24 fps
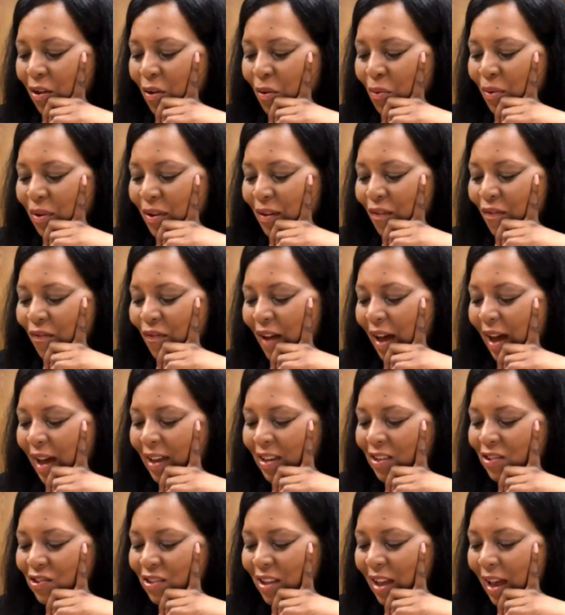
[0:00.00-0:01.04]
what a
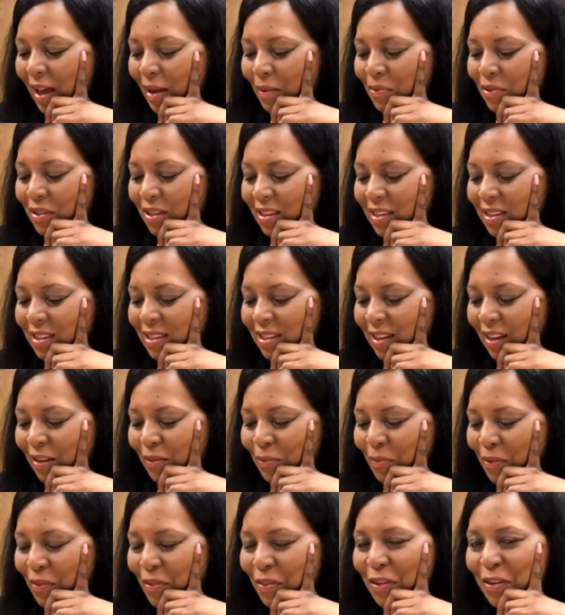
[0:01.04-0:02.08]
fine job she's done
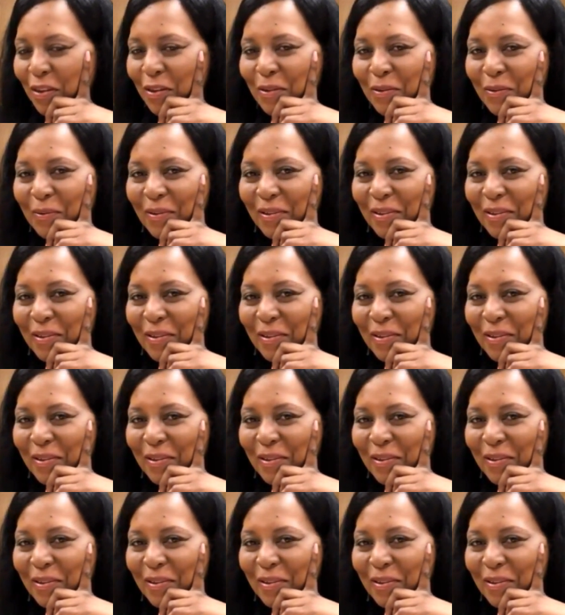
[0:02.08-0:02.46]
with you.